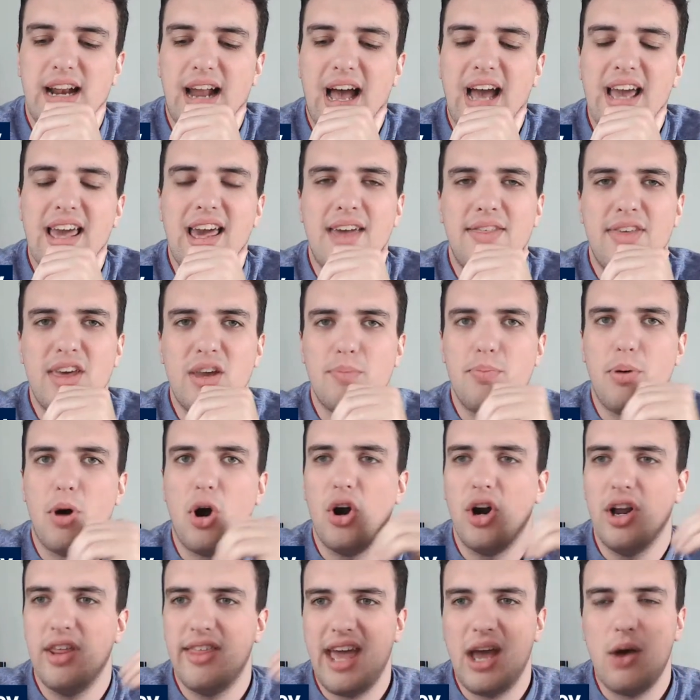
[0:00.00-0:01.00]
I think
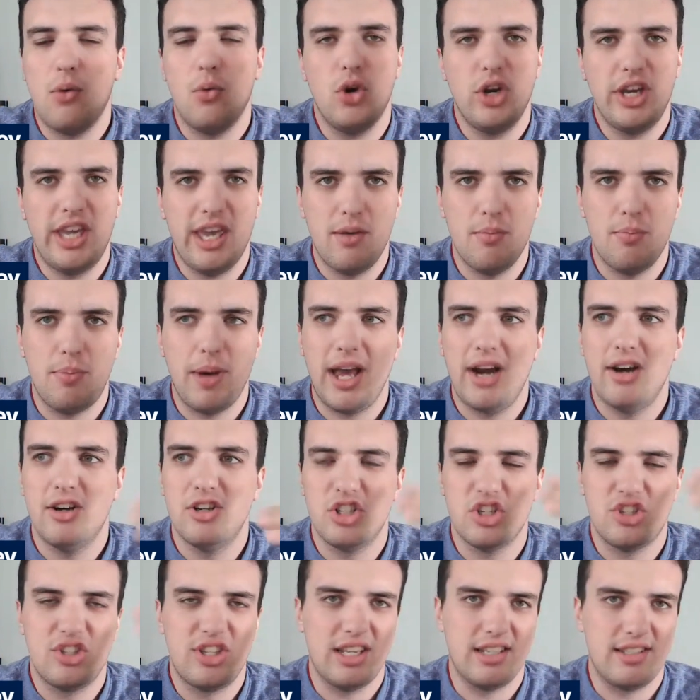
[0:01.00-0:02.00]
part of that will get better
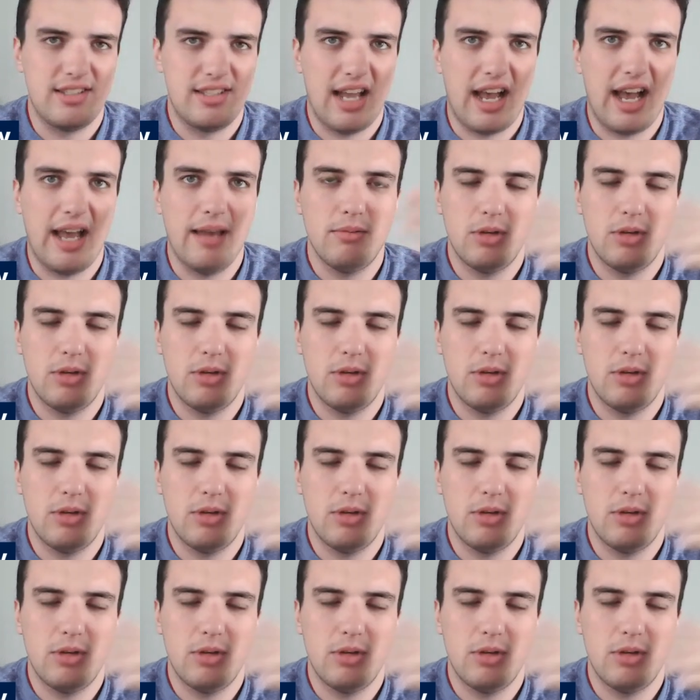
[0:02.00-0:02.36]
just as time